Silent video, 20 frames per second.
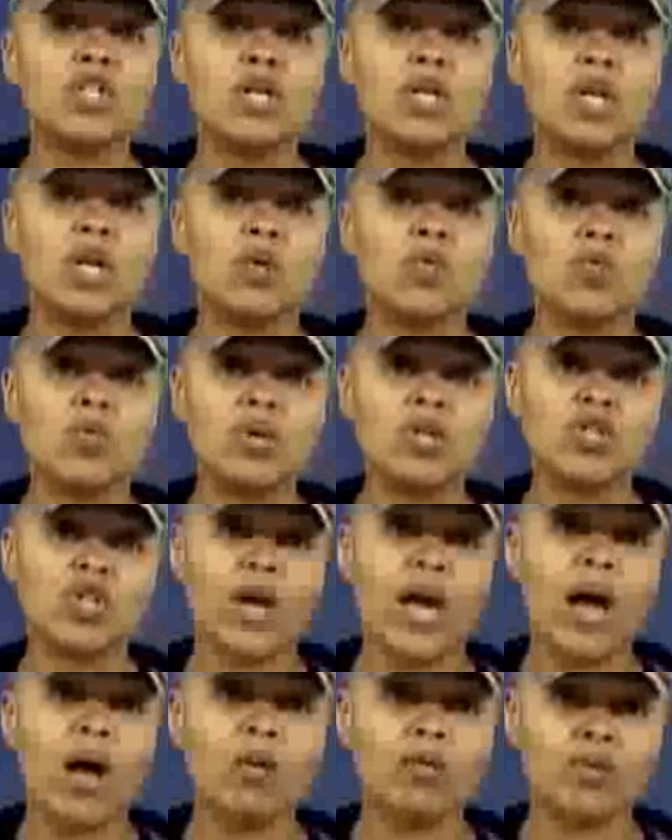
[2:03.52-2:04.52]
she can reach
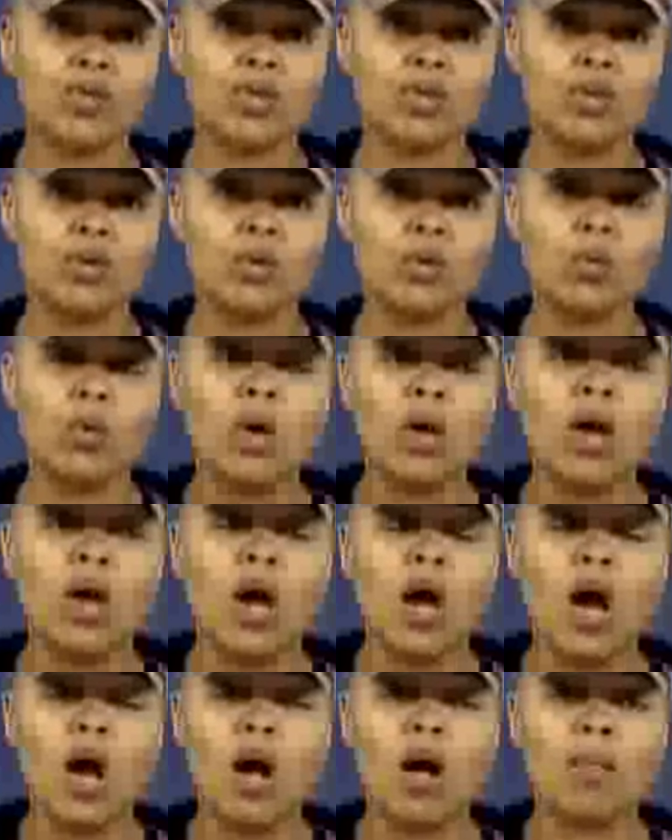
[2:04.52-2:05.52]
out to
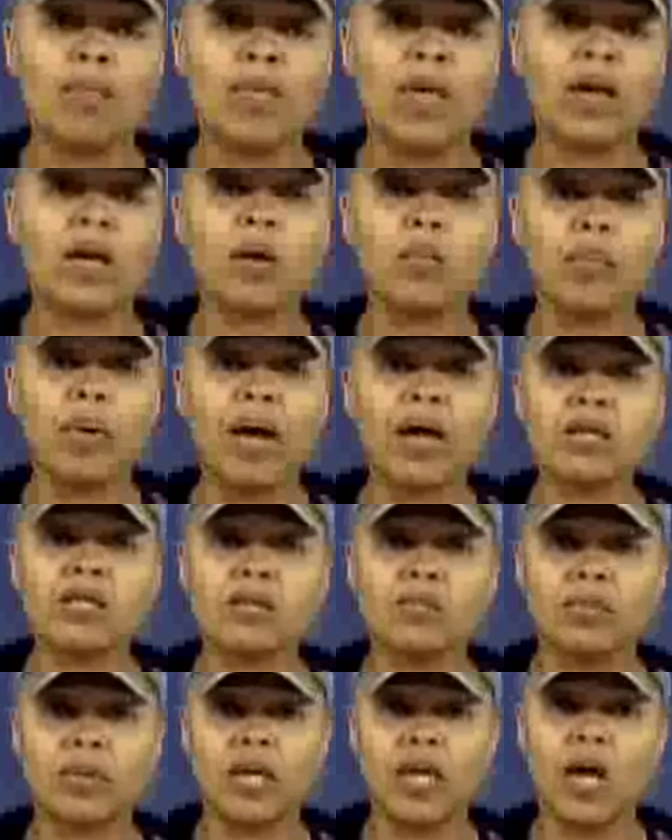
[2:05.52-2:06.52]
that could
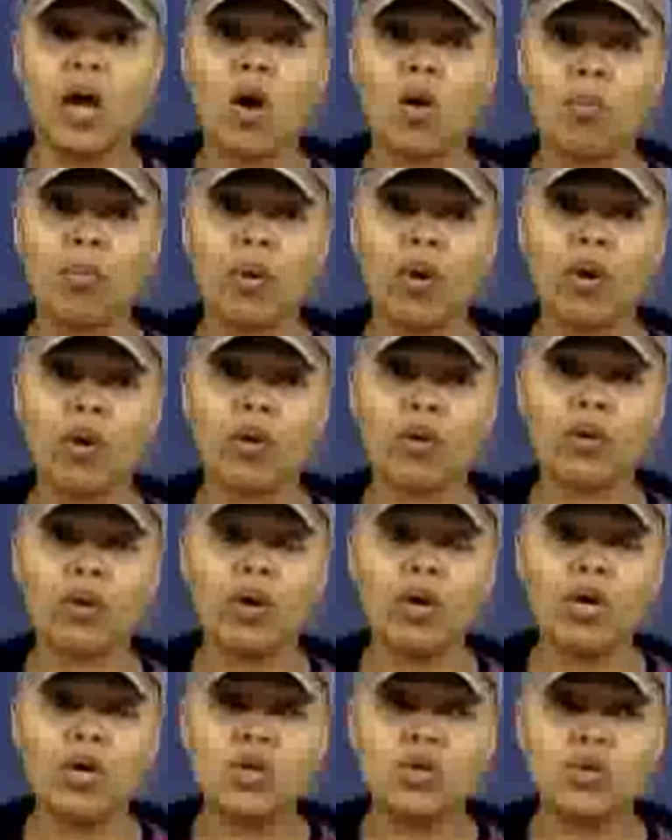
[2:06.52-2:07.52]
possibly help her.
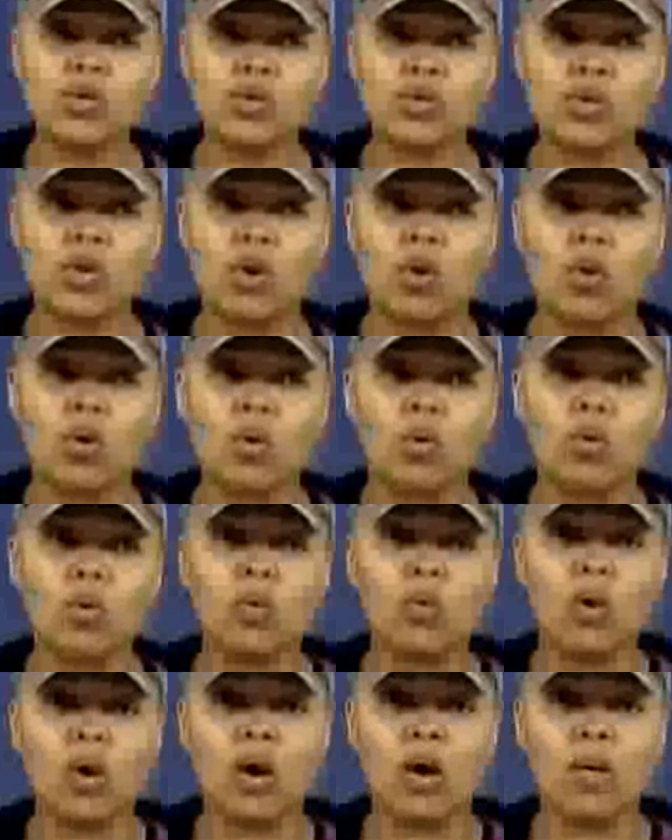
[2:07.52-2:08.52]

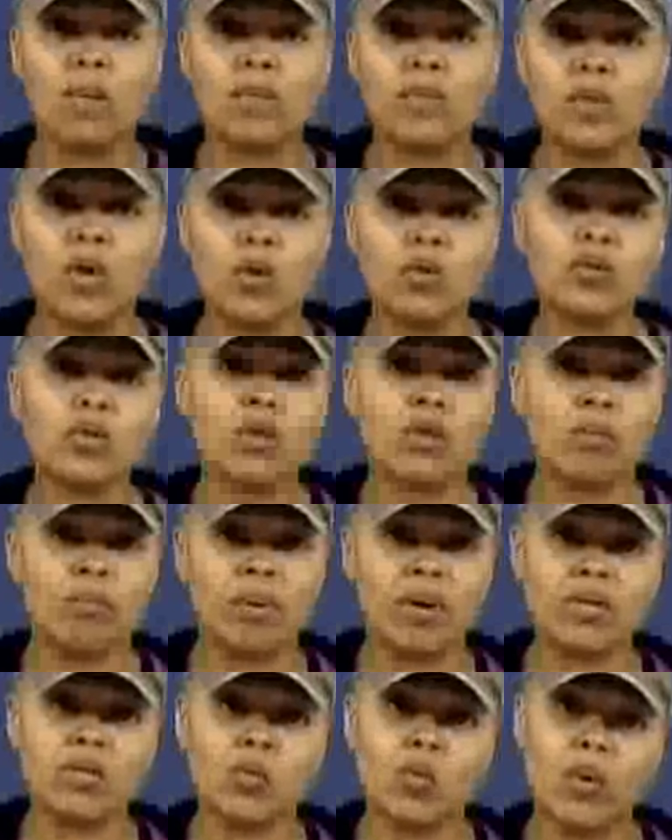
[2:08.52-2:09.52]
So those are the
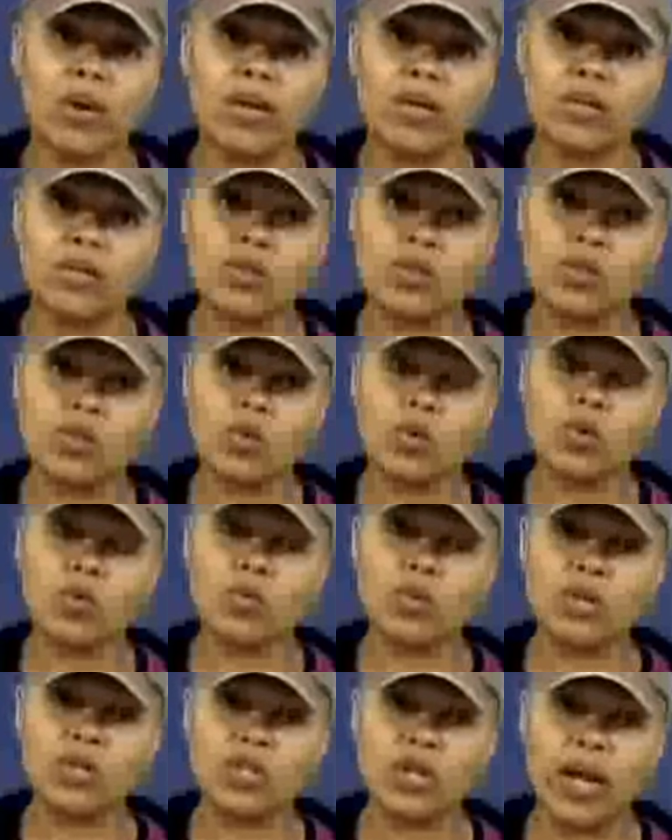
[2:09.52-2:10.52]
best ways to sort
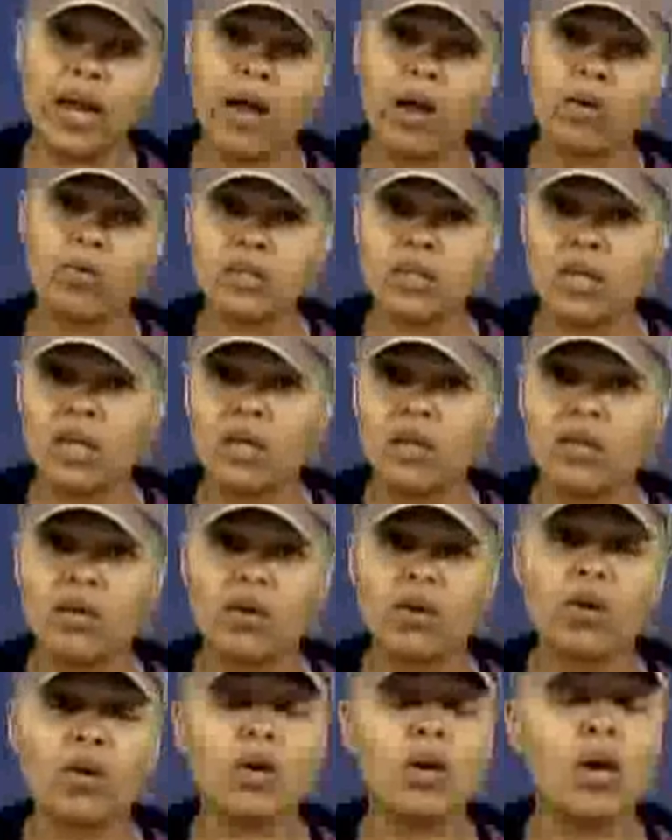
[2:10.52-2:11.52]
of reach out,
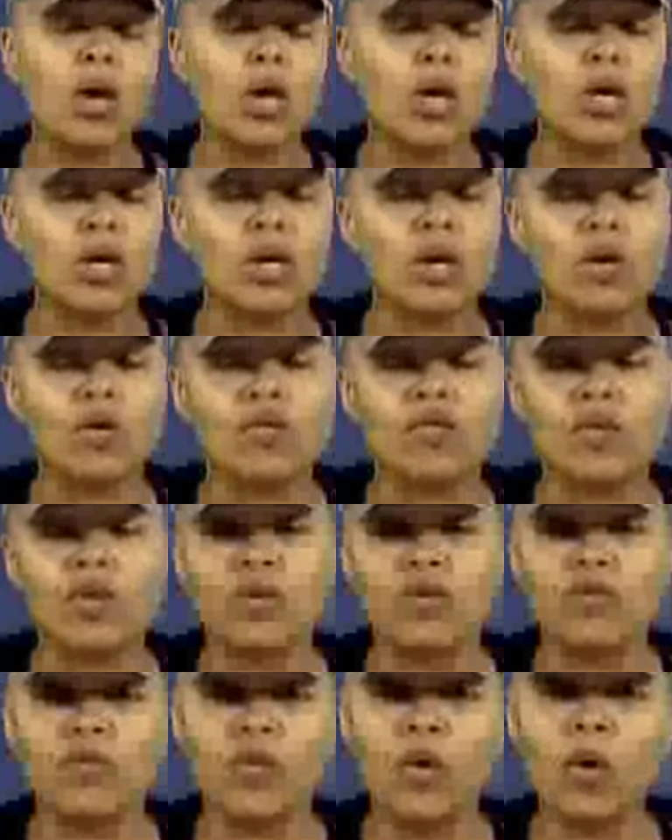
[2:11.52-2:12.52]
either
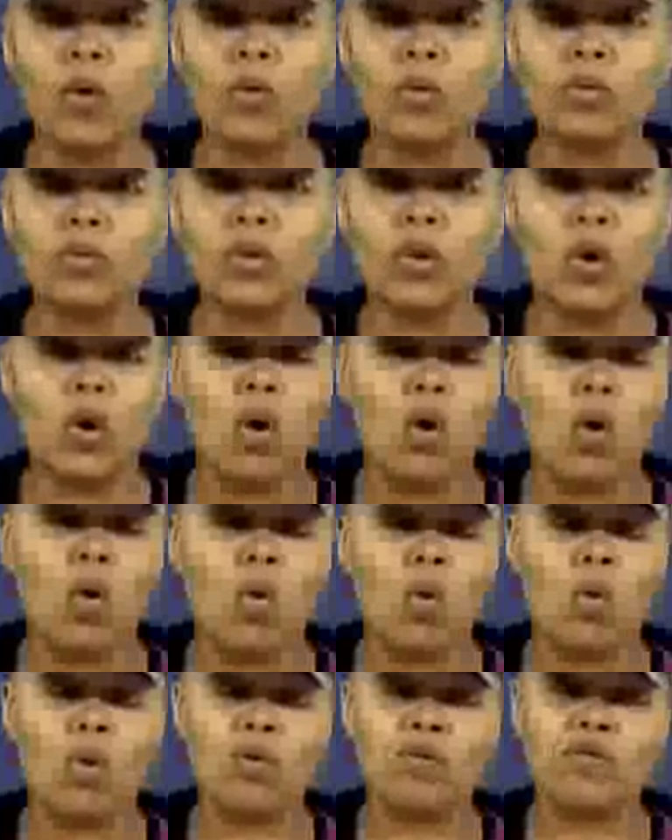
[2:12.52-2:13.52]
via phone
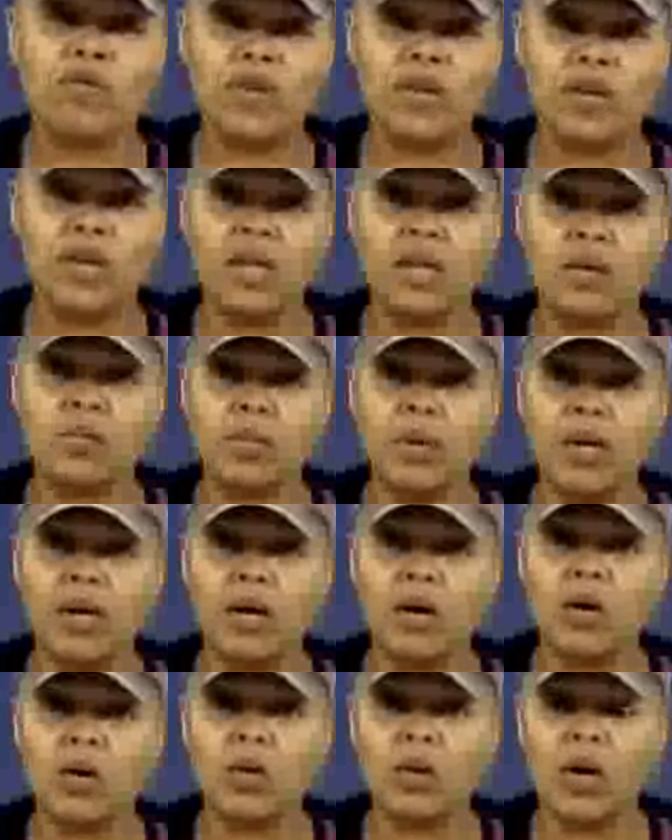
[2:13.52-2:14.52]
or via
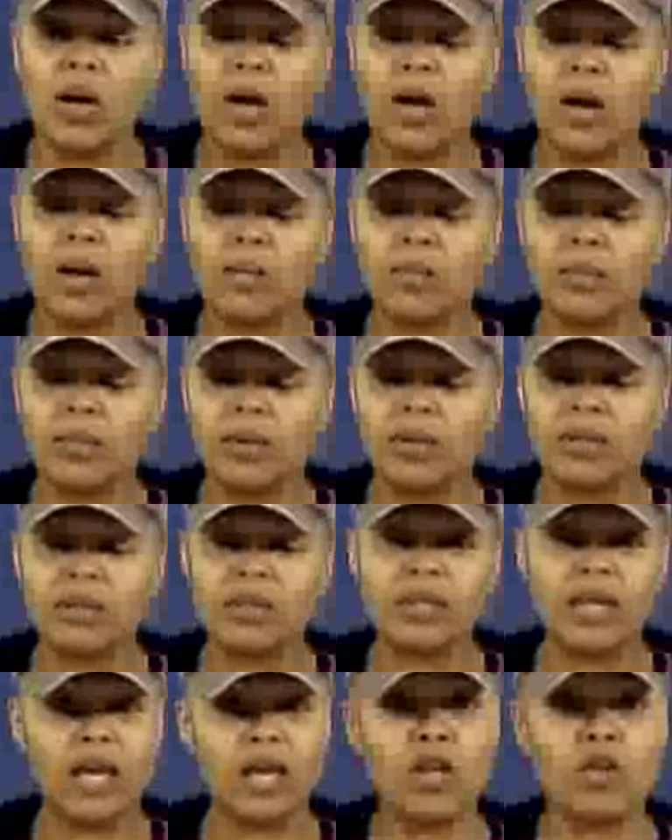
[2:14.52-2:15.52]
email. And
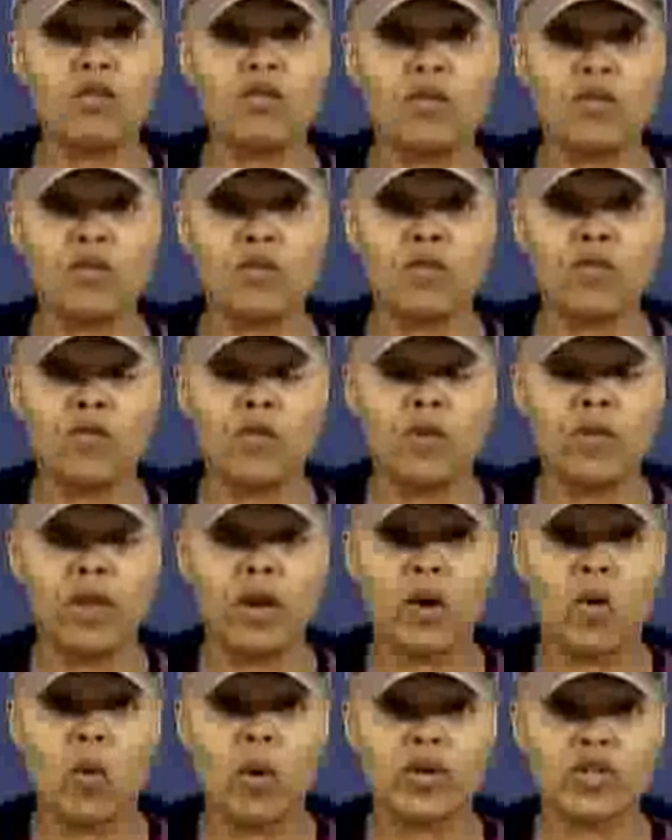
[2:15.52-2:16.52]
thank you for
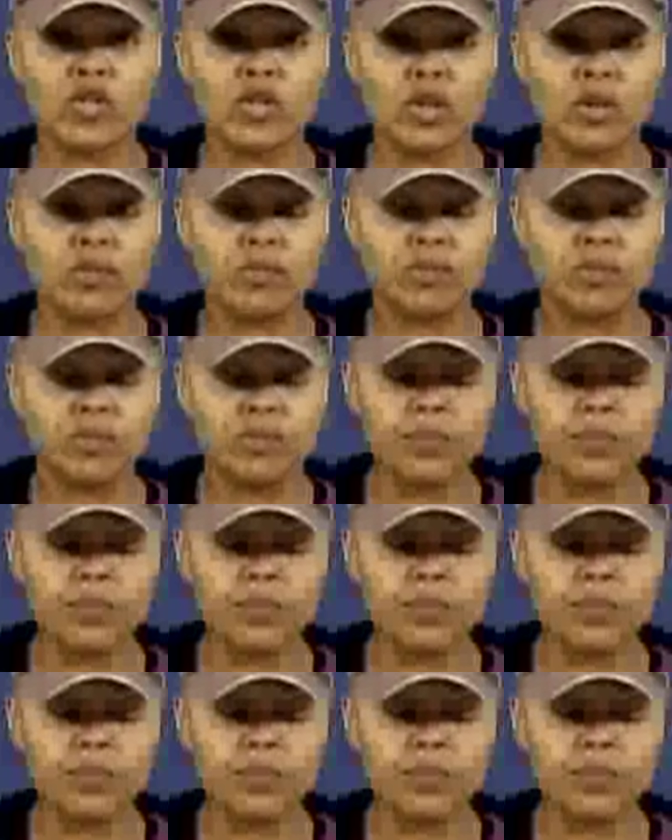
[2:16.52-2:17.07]
that question.